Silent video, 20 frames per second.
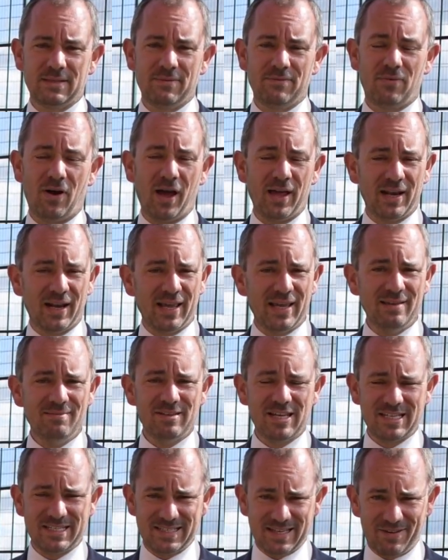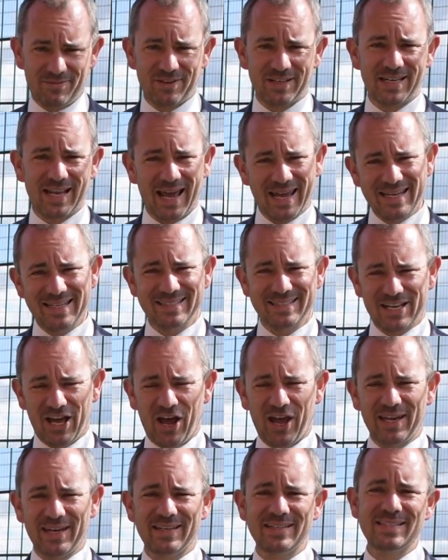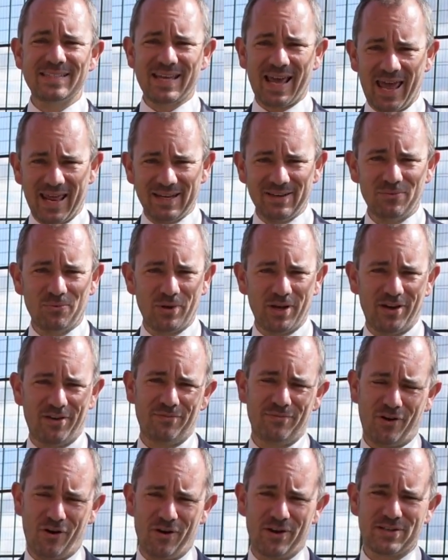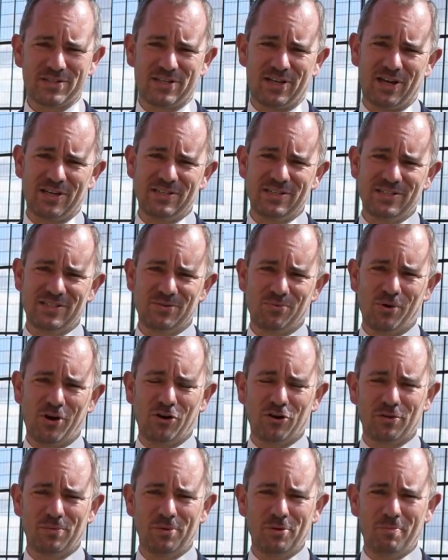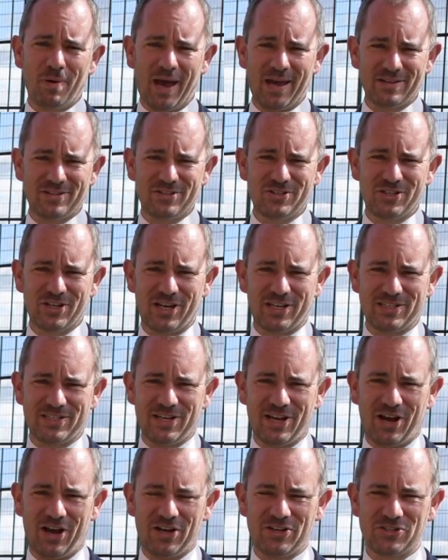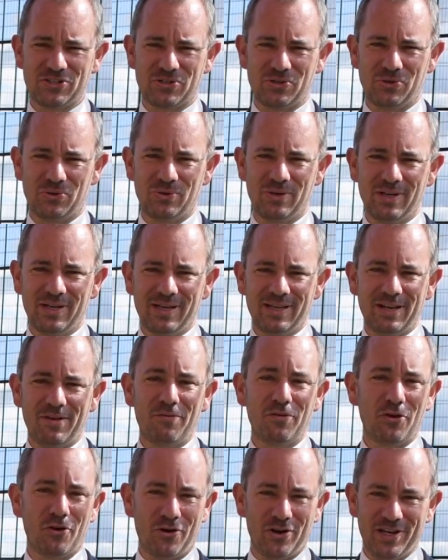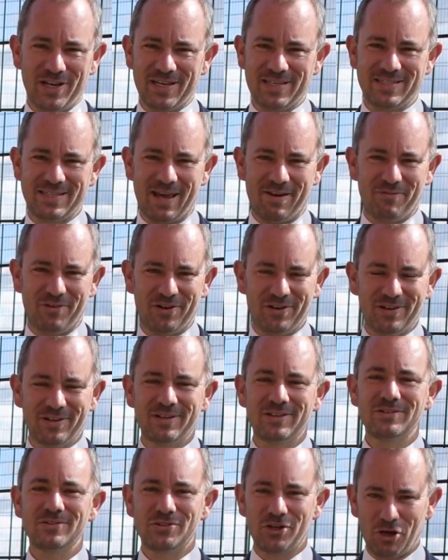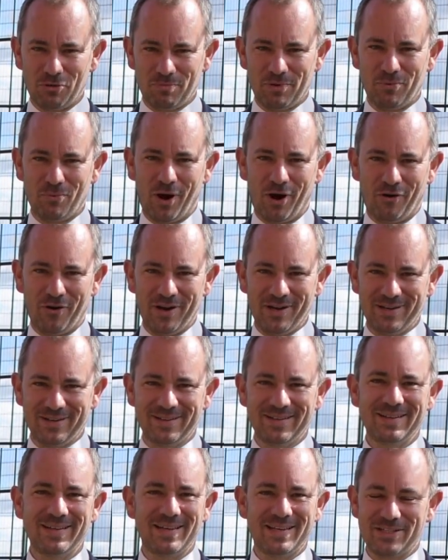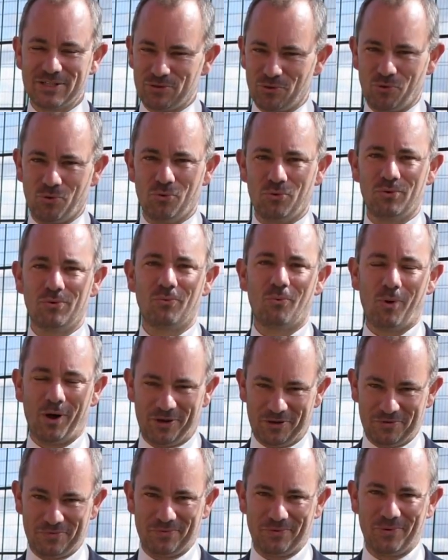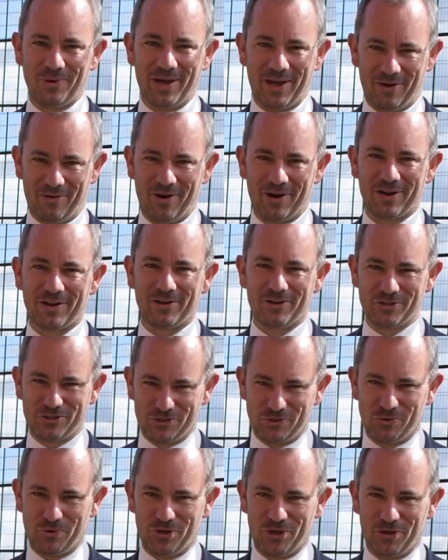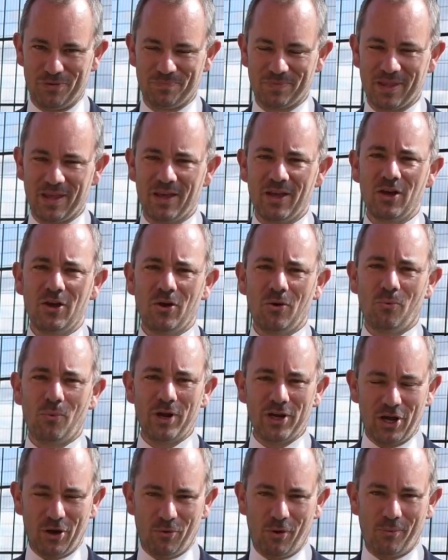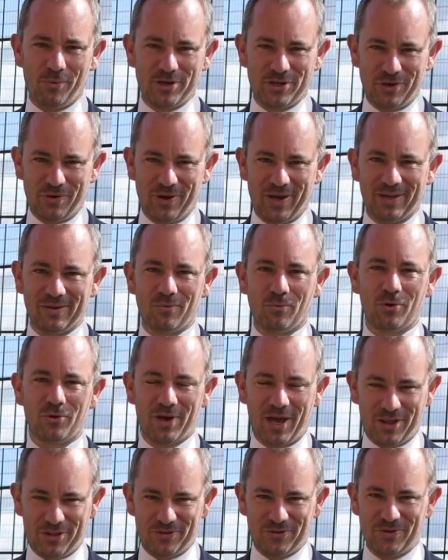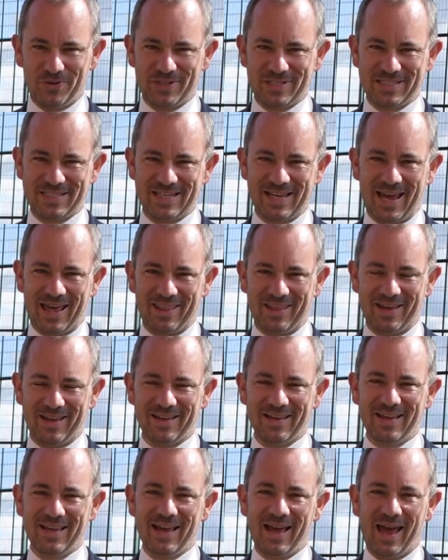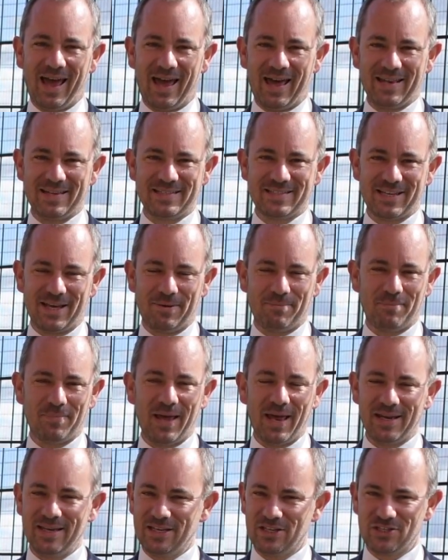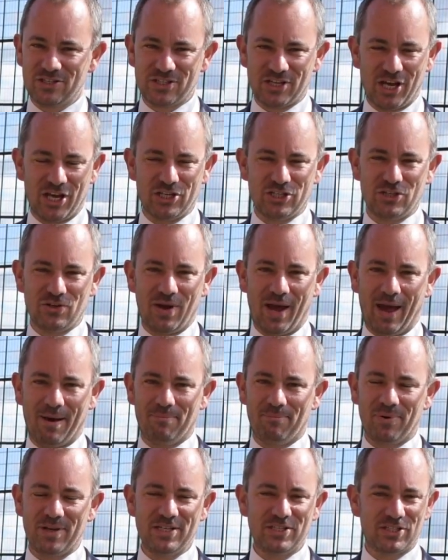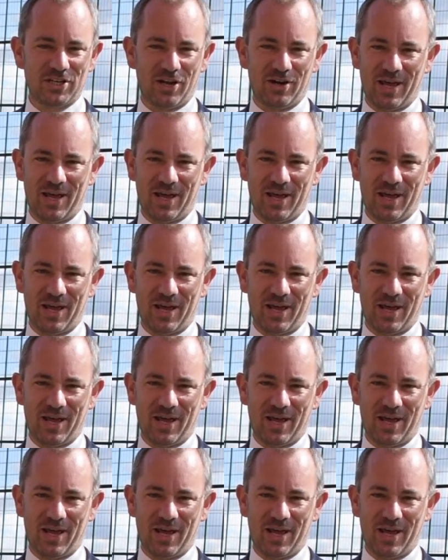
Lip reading: Finally, year 7, 8, 9 and 10, we are very excited to welcome you back to Chertsey High School. If you're in year 7, don't be worried, it's all wonderful here, I can assure you. We know what we're doing, we'll get through this together, and any concerns you have, please don't